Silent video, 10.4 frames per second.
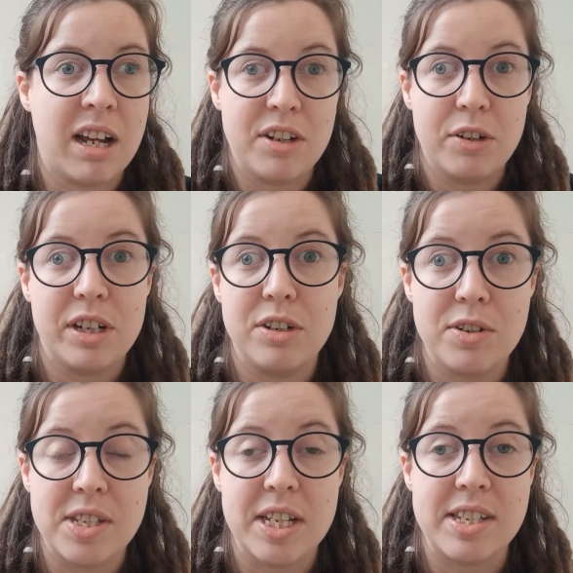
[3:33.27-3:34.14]
and you can
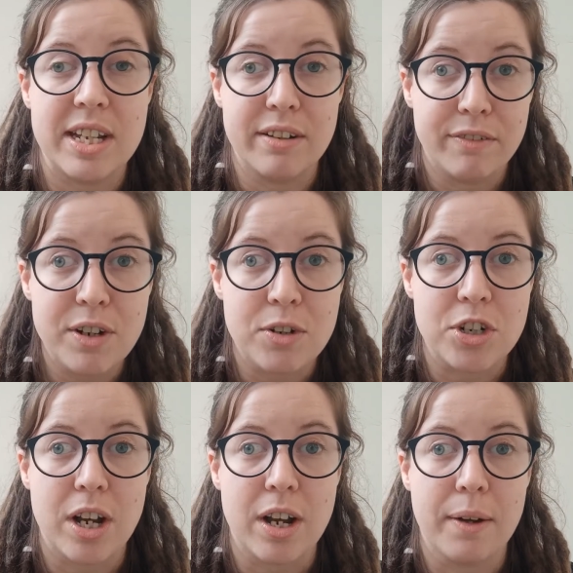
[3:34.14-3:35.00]
use this in
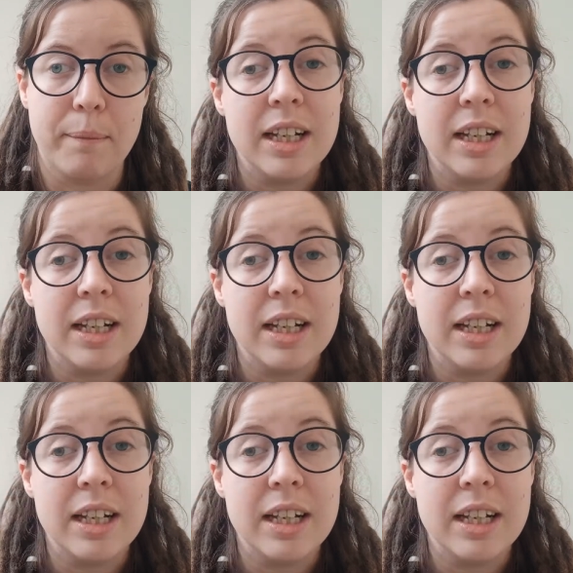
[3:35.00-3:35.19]
future.